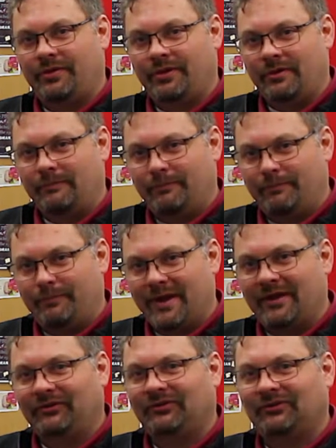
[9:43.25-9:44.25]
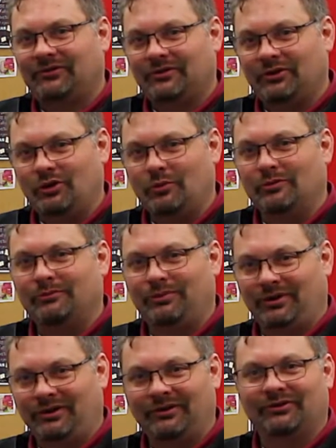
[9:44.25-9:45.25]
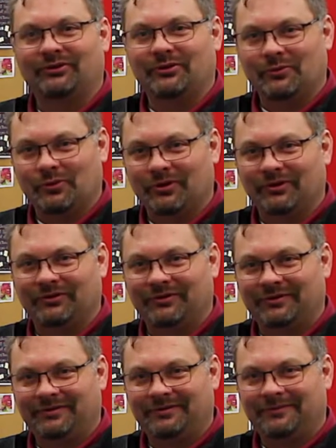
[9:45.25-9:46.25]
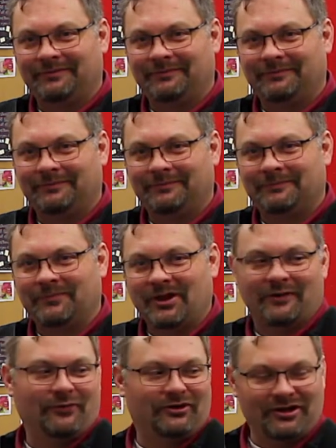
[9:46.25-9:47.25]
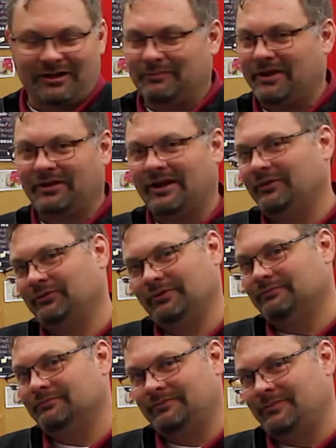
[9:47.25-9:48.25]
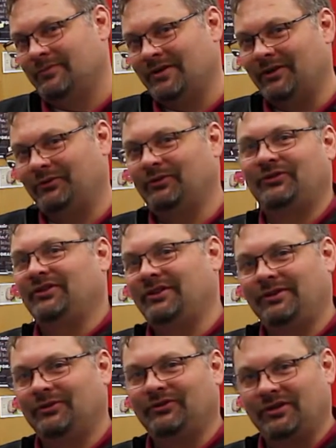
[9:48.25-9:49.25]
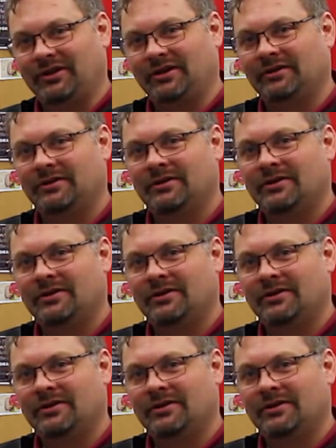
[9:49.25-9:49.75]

the best human beings in the world every day in my classroom as they're sitting here singing,